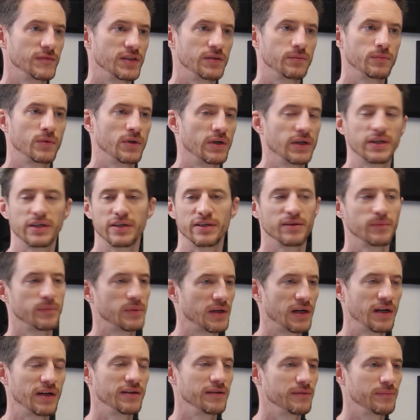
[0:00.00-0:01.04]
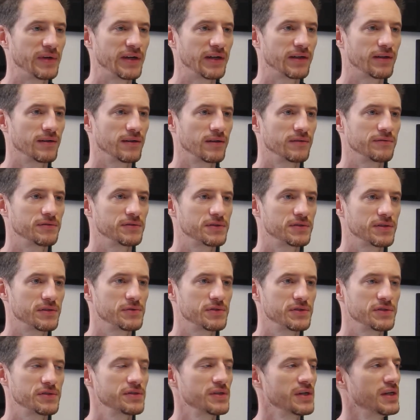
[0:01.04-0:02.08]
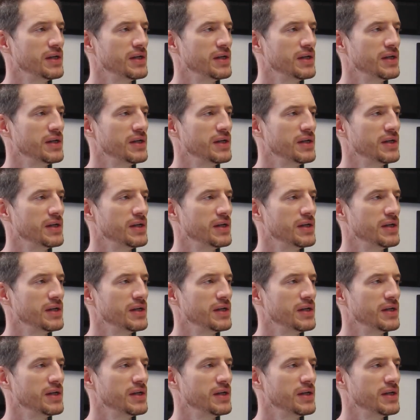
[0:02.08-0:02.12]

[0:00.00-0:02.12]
You're working in the blind and making a lot of assumptions.